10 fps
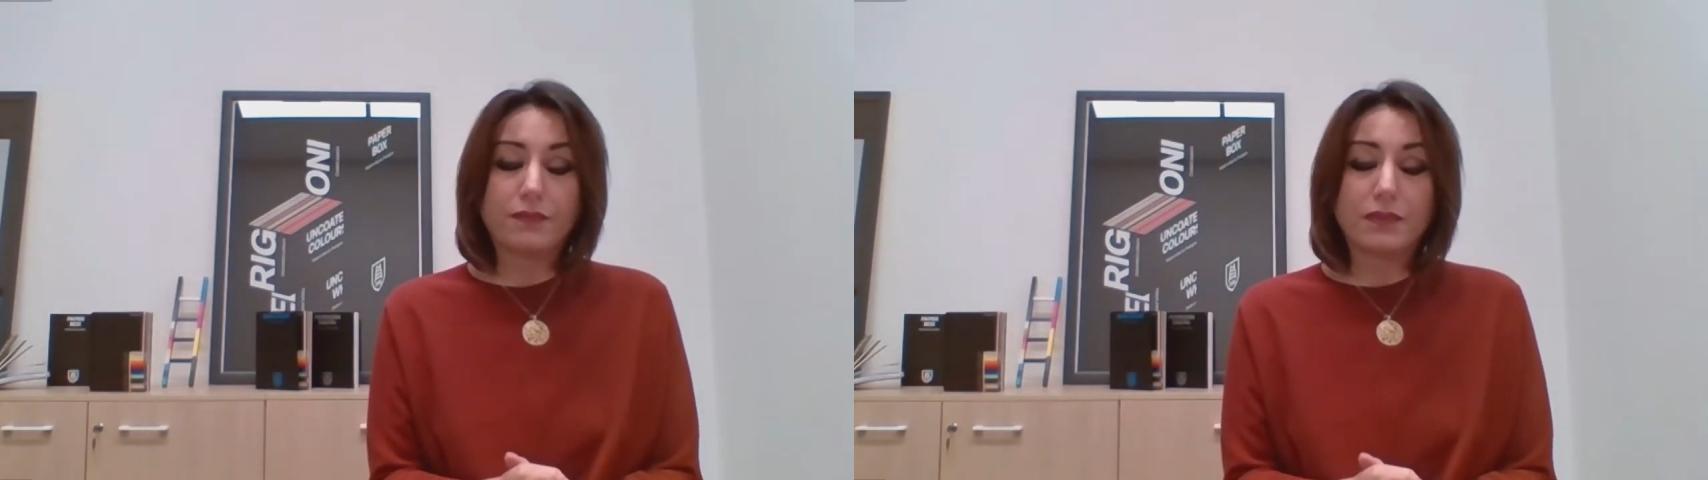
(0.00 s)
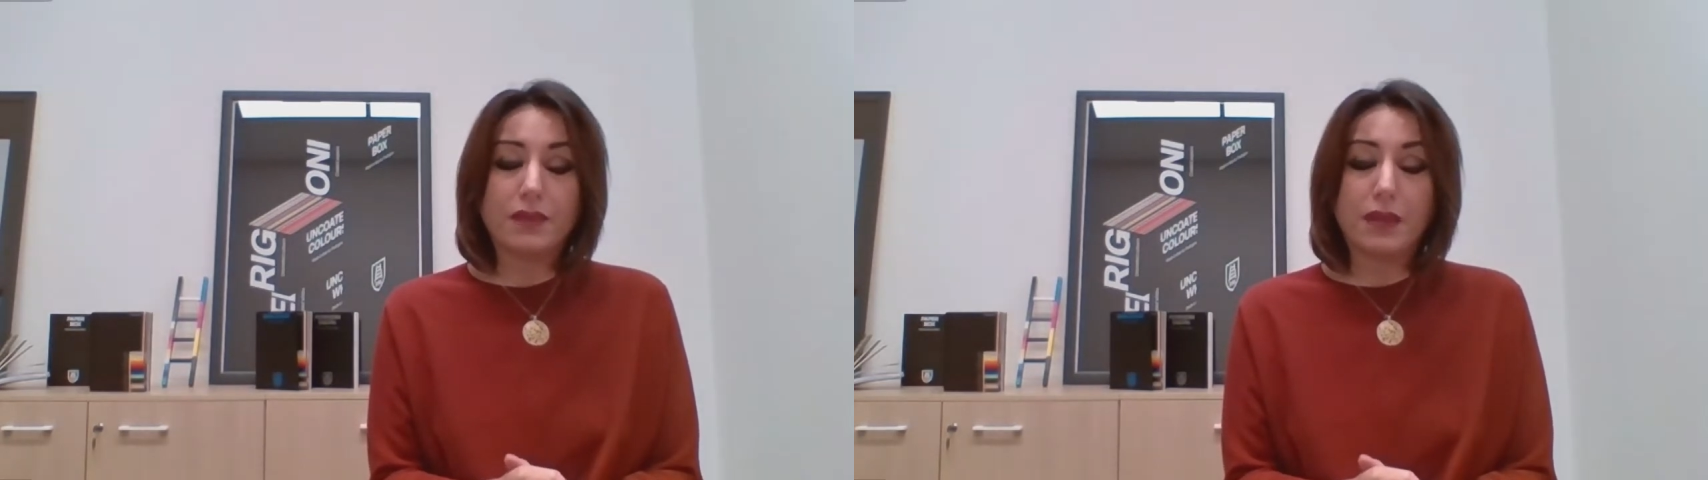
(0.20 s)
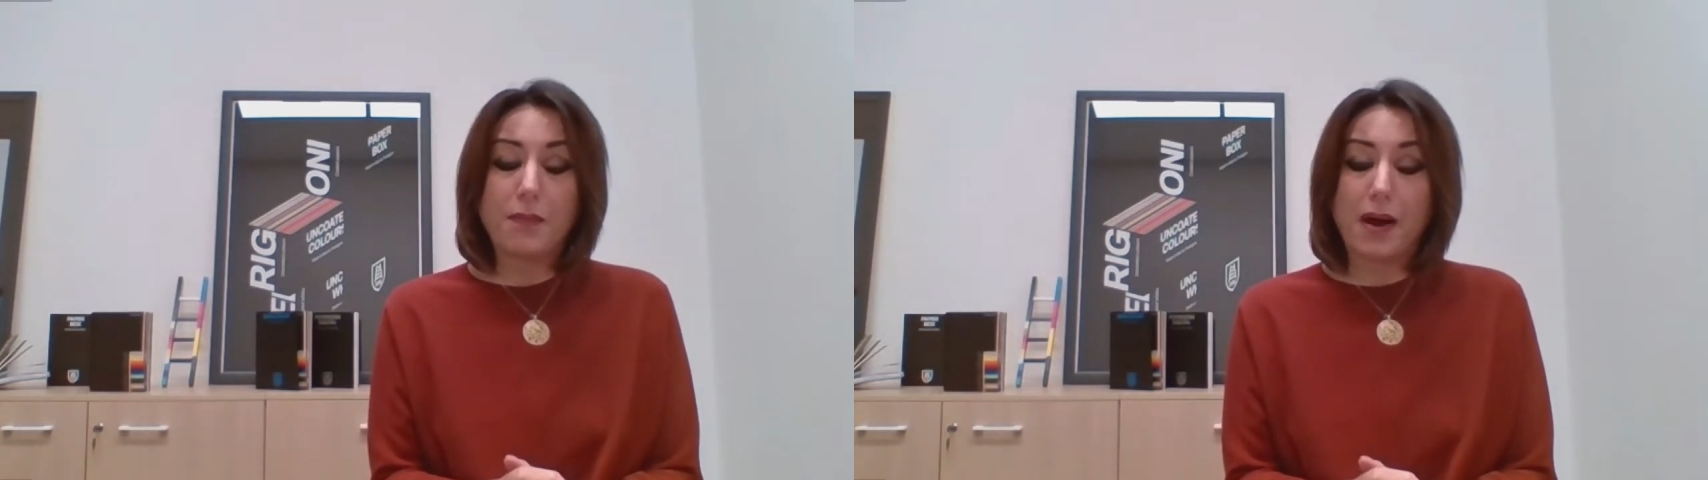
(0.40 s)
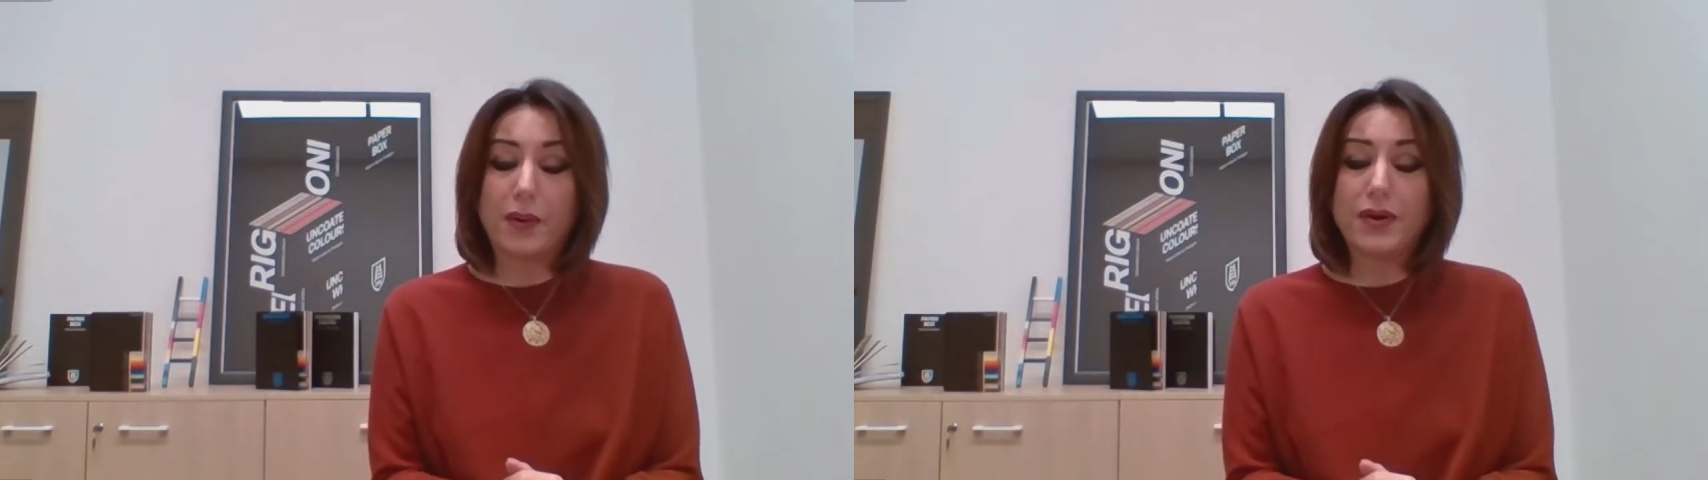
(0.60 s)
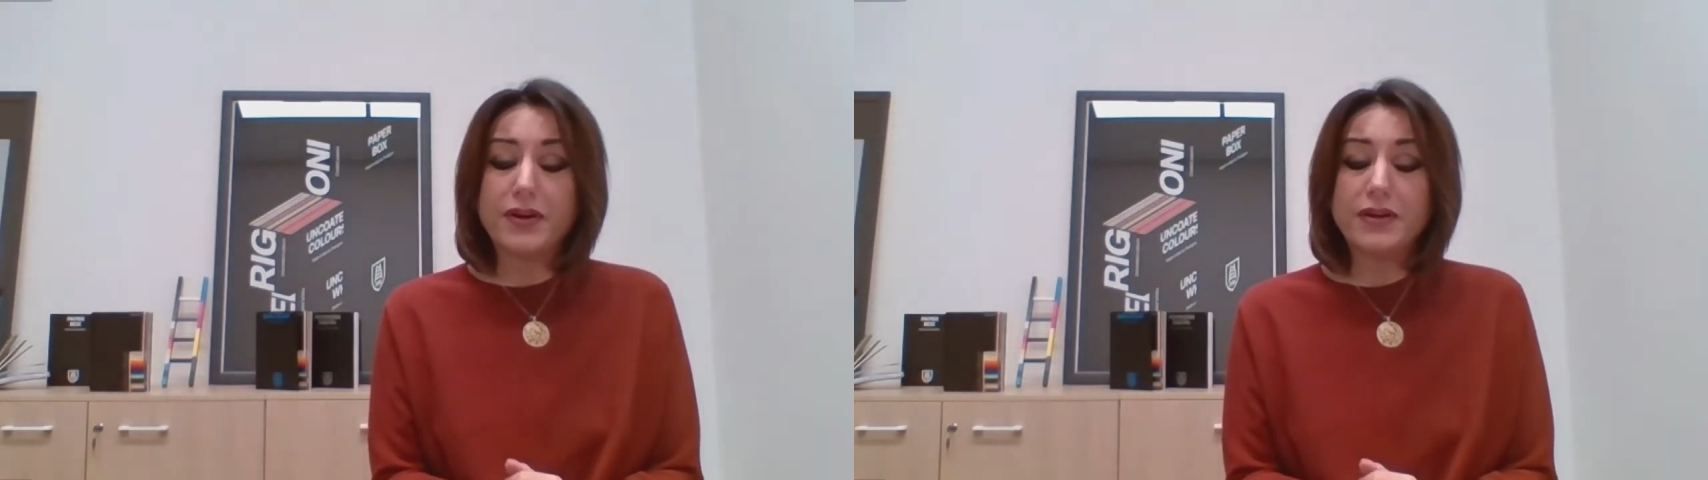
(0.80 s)

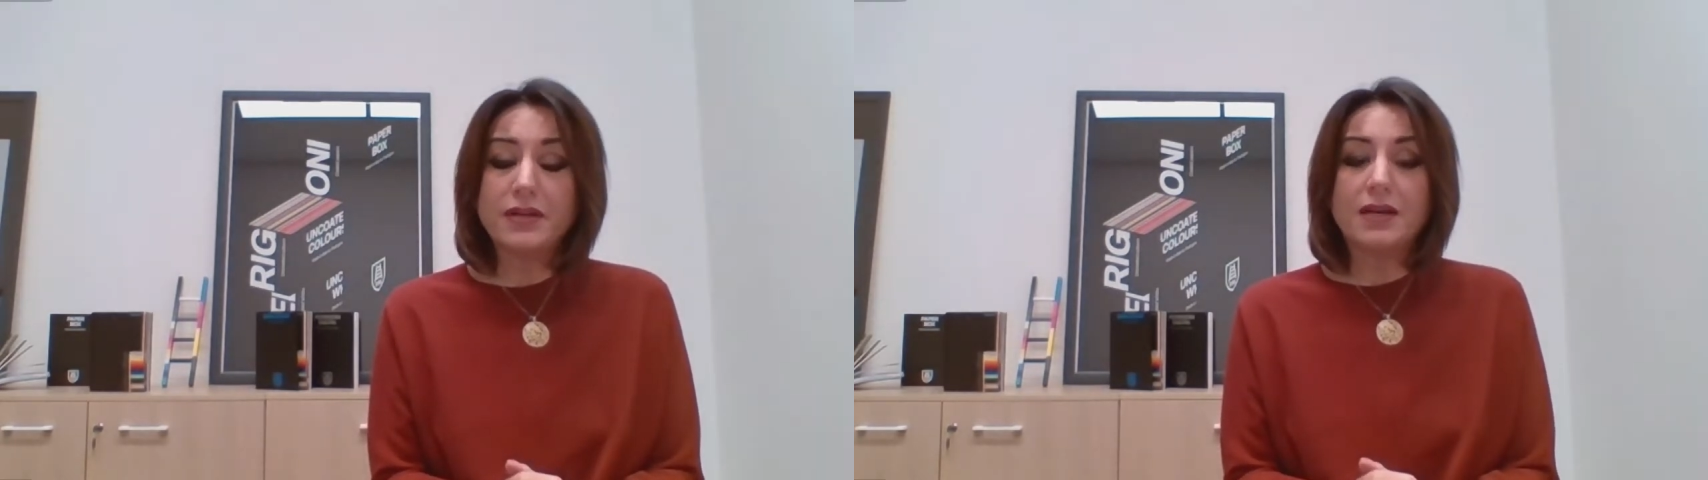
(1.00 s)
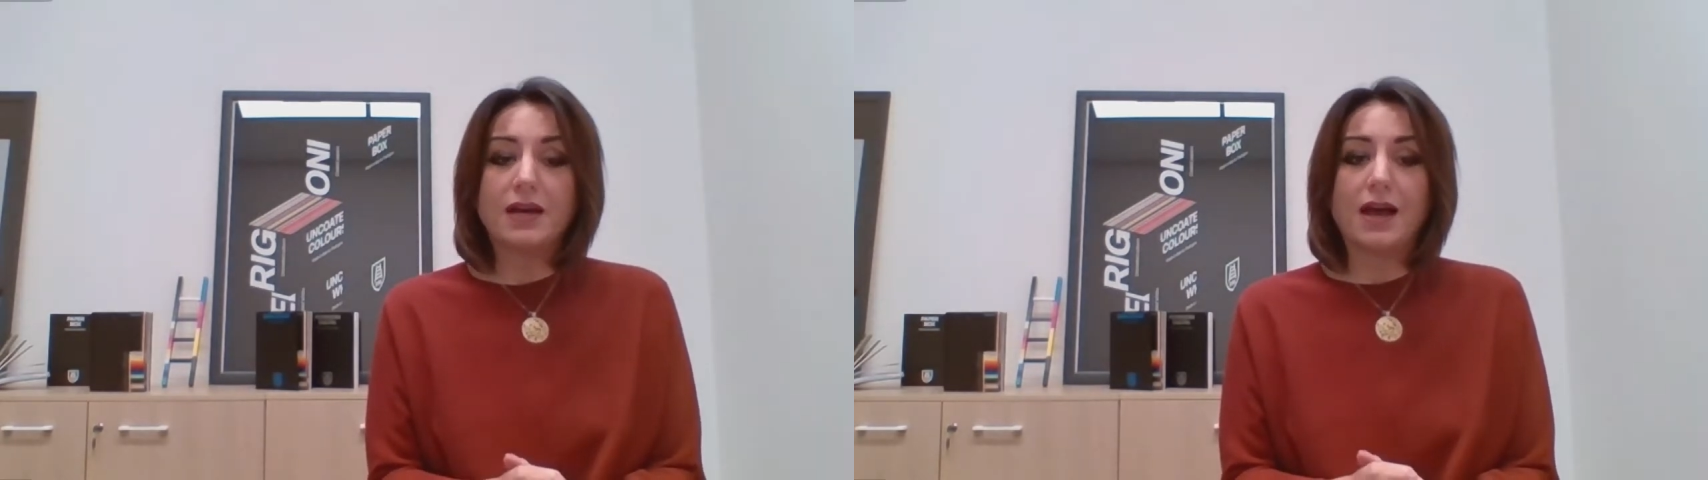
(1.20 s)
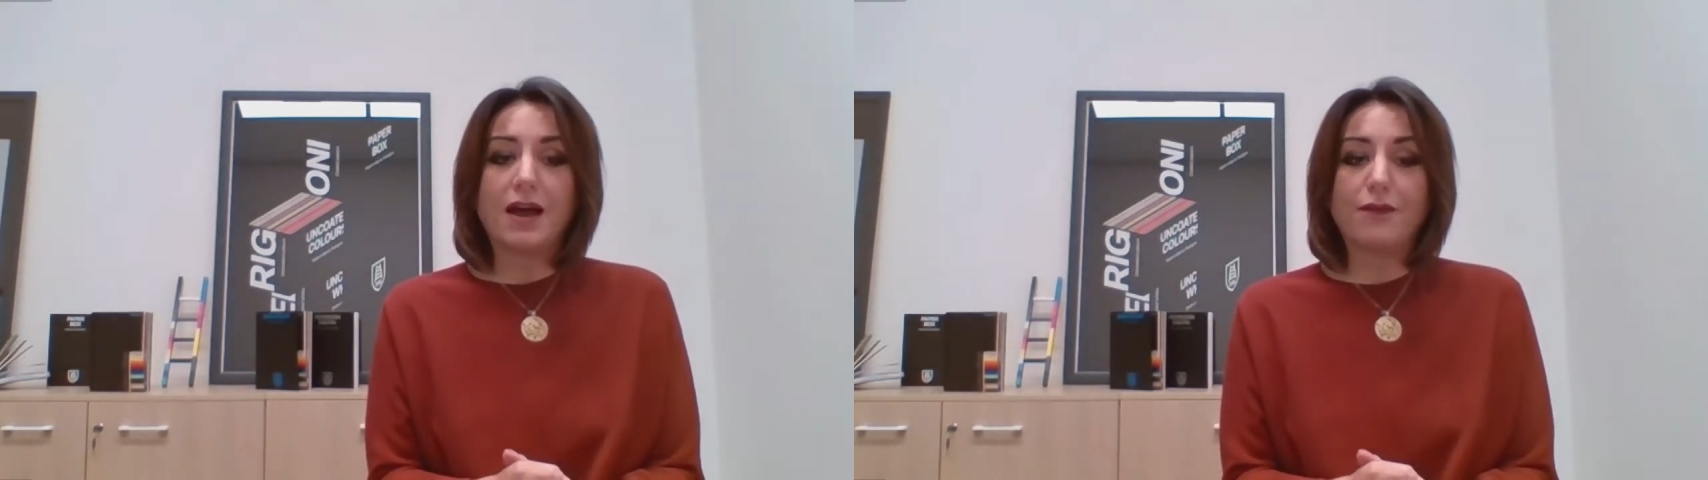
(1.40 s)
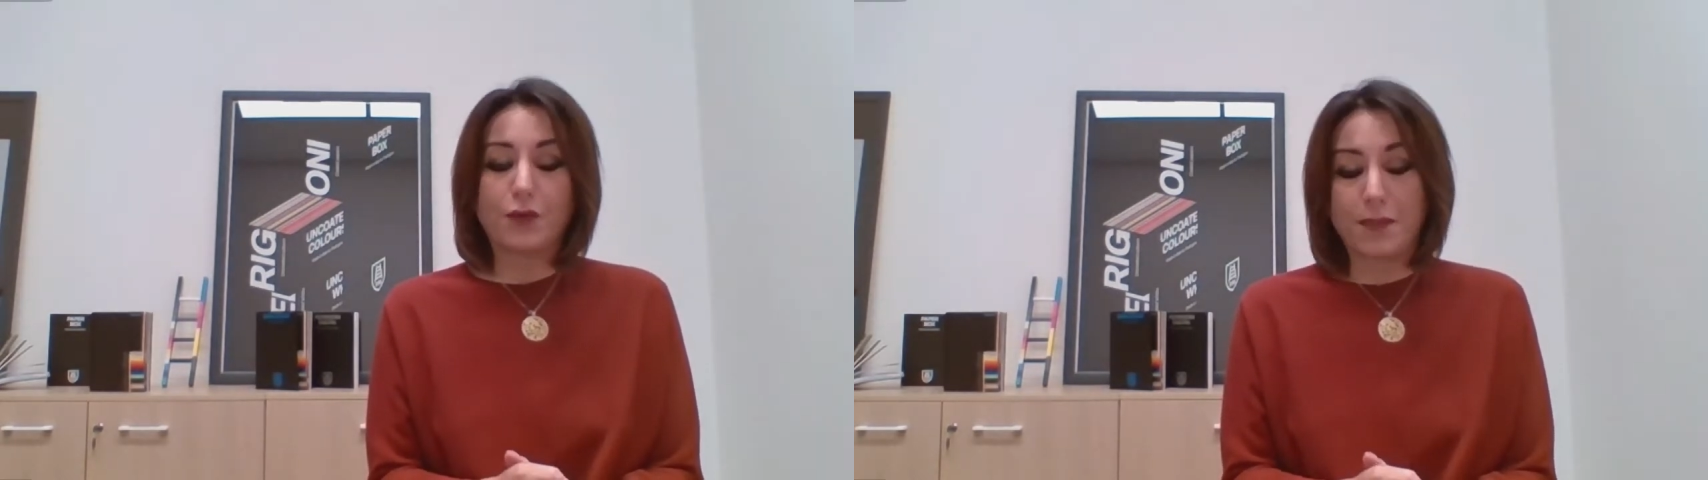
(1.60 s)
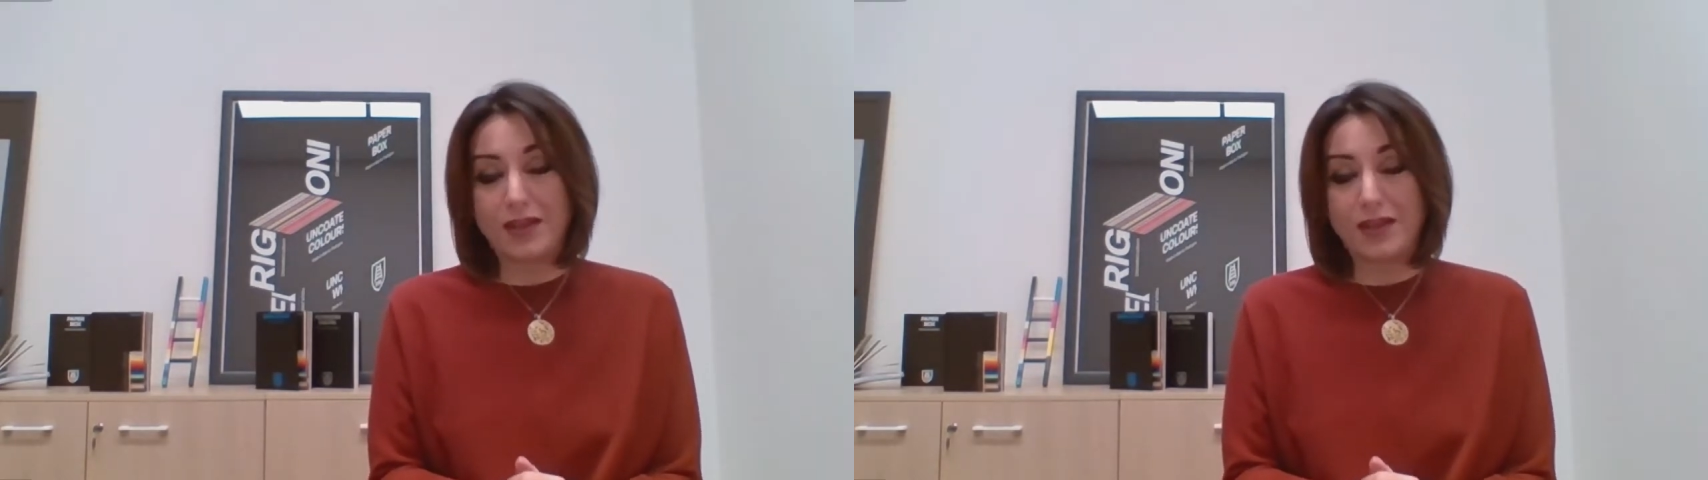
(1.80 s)
Niebauer from